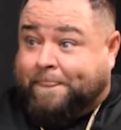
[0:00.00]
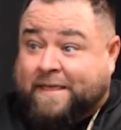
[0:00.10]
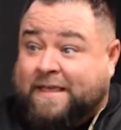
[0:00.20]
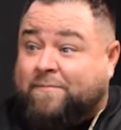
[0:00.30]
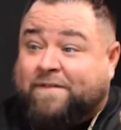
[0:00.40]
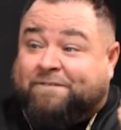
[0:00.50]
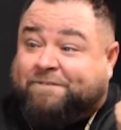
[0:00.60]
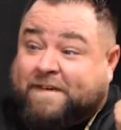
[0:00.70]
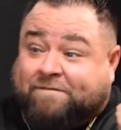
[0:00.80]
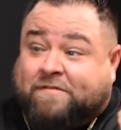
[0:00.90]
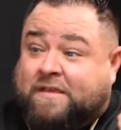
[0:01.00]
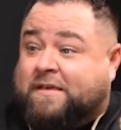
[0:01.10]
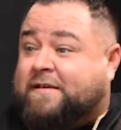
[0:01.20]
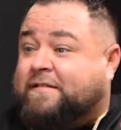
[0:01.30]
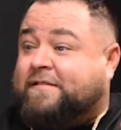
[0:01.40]
they give me
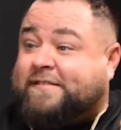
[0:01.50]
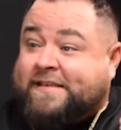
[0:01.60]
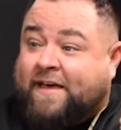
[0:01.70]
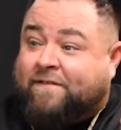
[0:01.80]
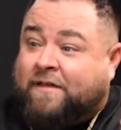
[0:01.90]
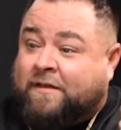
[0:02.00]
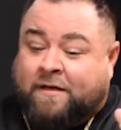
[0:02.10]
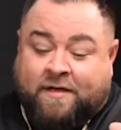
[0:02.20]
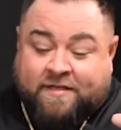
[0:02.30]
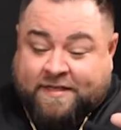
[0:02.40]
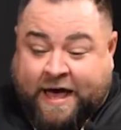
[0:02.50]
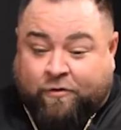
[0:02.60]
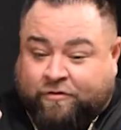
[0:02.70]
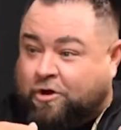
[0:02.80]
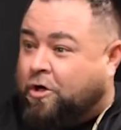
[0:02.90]

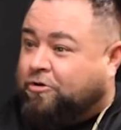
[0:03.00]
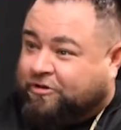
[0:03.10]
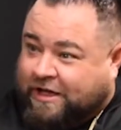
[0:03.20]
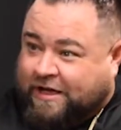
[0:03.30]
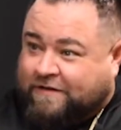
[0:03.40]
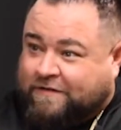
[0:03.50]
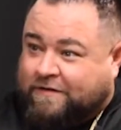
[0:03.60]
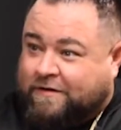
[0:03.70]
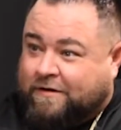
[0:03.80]
$57,000 cash